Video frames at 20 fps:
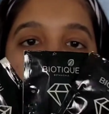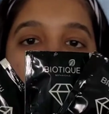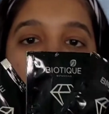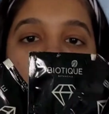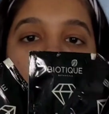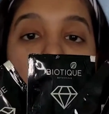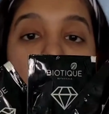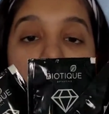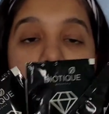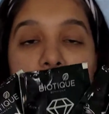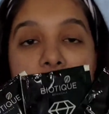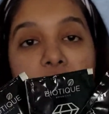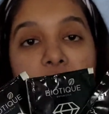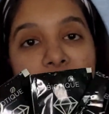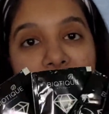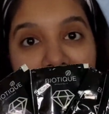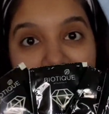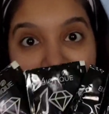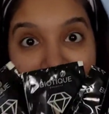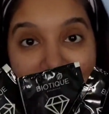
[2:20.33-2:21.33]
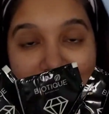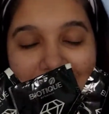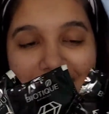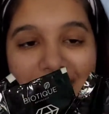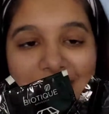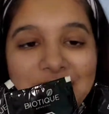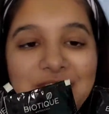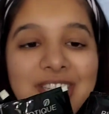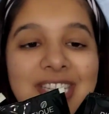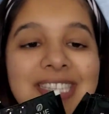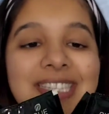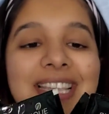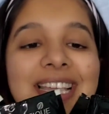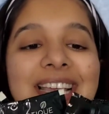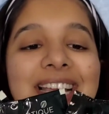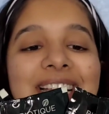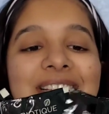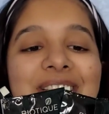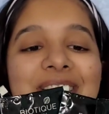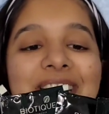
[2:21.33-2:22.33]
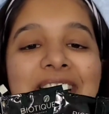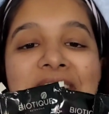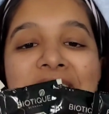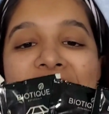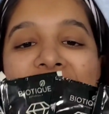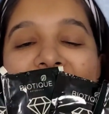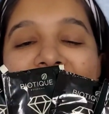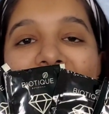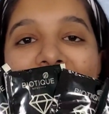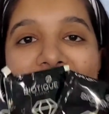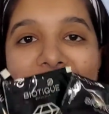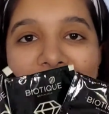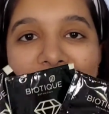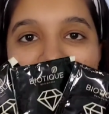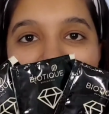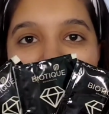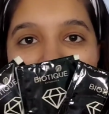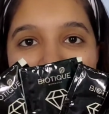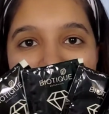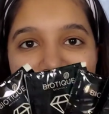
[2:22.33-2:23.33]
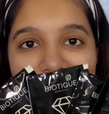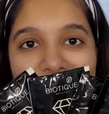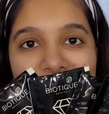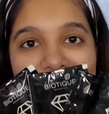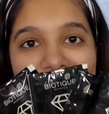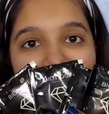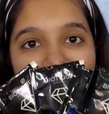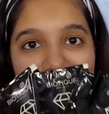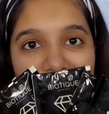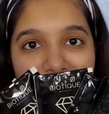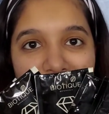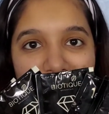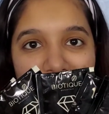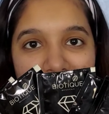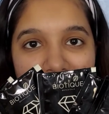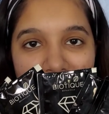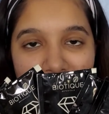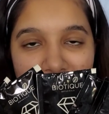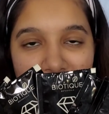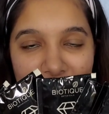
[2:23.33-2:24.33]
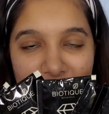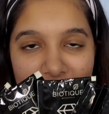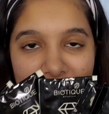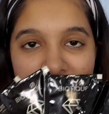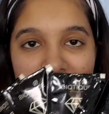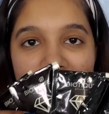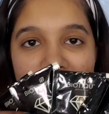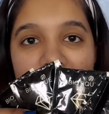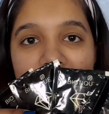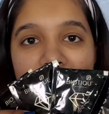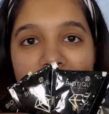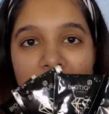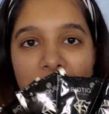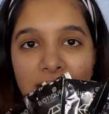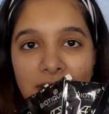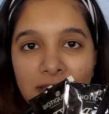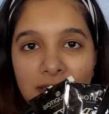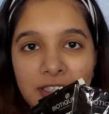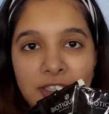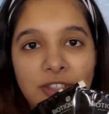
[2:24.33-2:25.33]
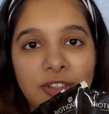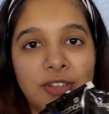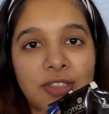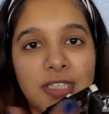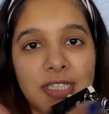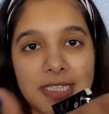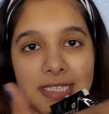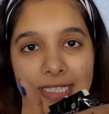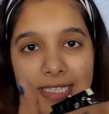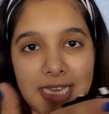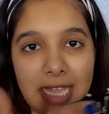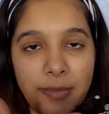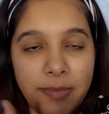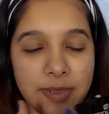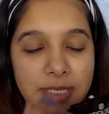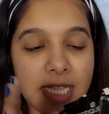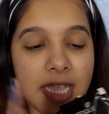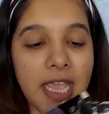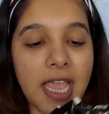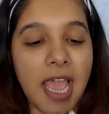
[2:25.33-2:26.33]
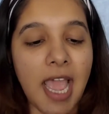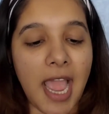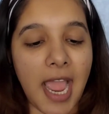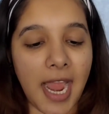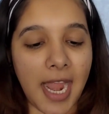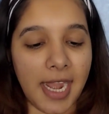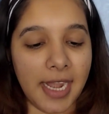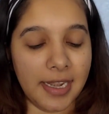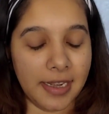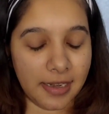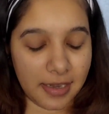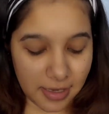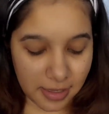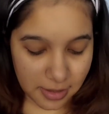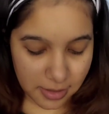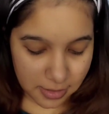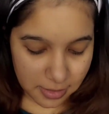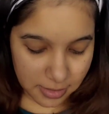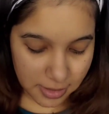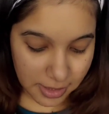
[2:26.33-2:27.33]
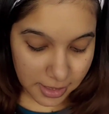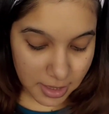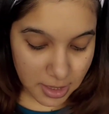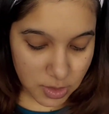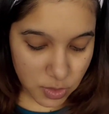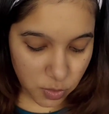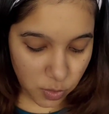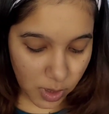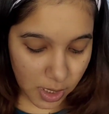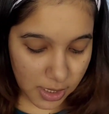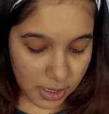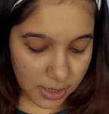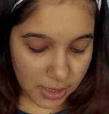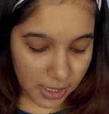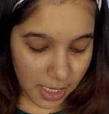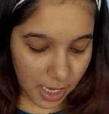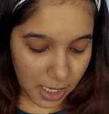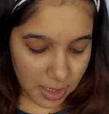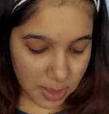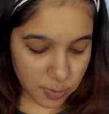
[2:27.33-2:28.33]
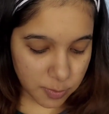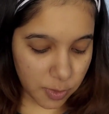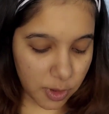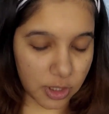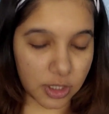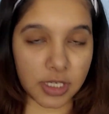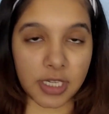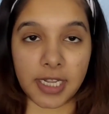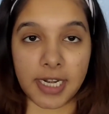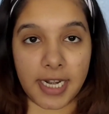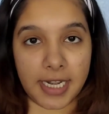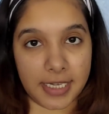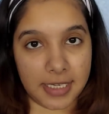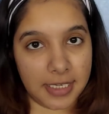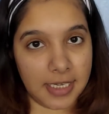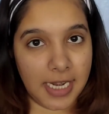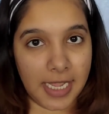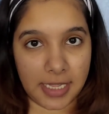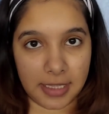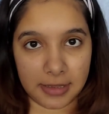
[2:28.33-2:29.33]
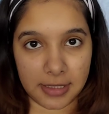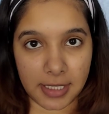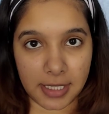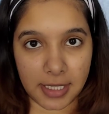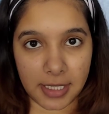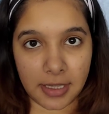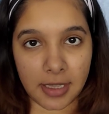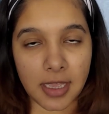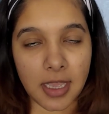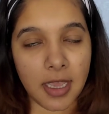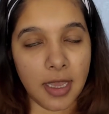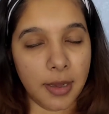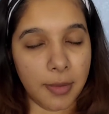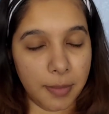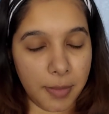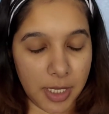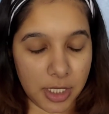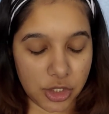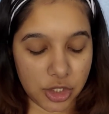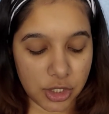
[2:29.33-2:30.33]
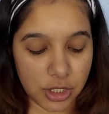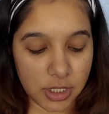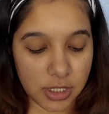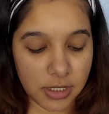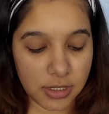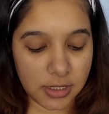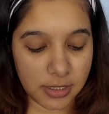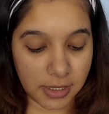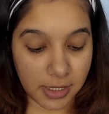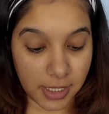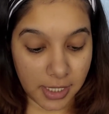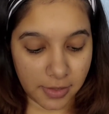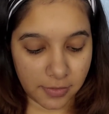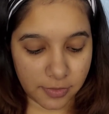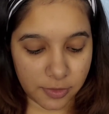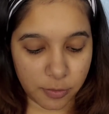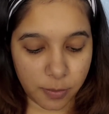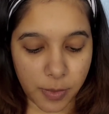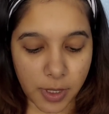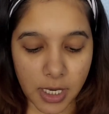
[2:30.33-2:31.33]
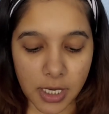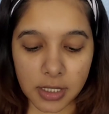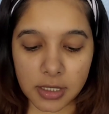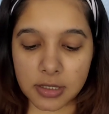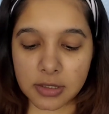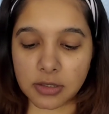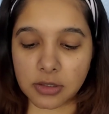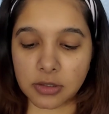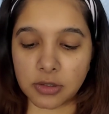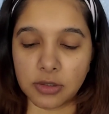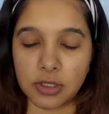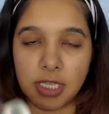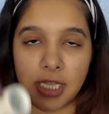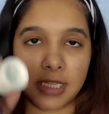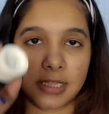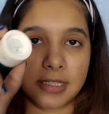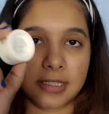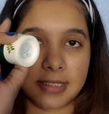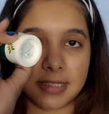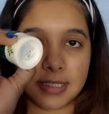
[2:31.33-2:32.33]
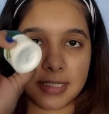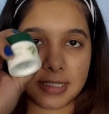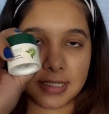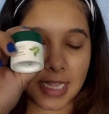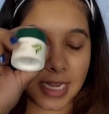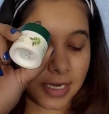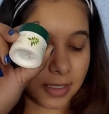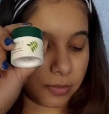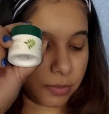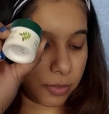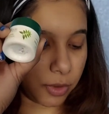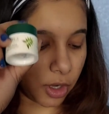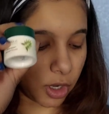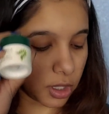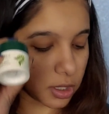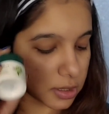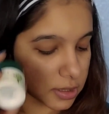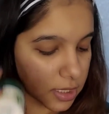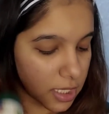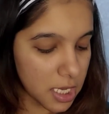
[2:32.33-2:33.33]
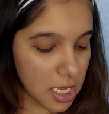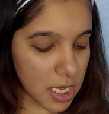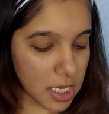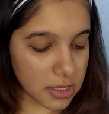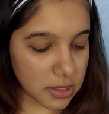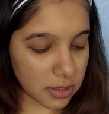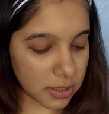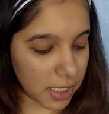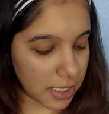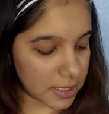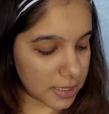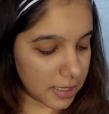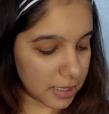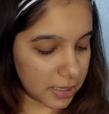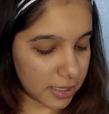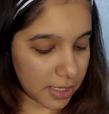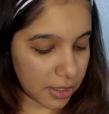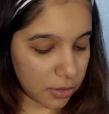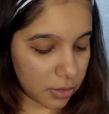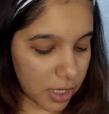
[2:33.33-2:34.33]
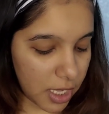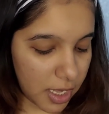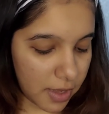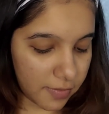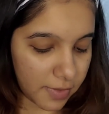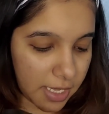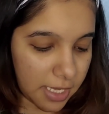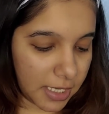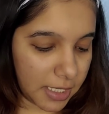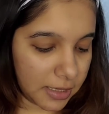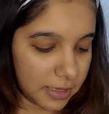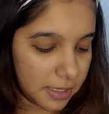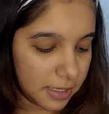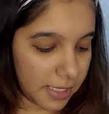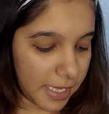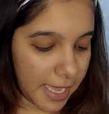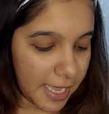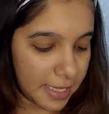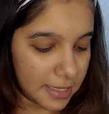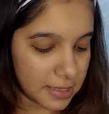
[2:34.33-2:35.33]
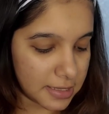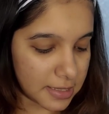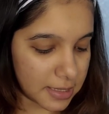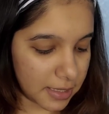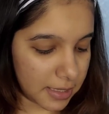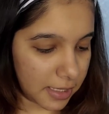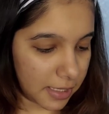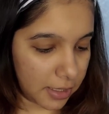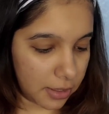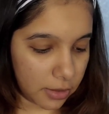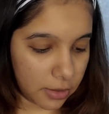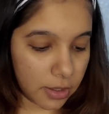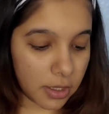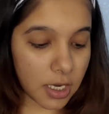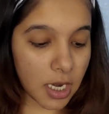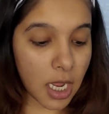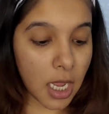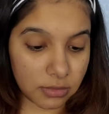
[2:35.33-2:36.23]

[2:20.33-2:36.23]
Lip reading: Oh, I'm sorry, 5 sachets. So there are 5 sachets of the facial, the steps. And there is one dark spot corrector, like they mentioned, the gift part. So yeah, this is that box. So that's it. They don't have anything else in here.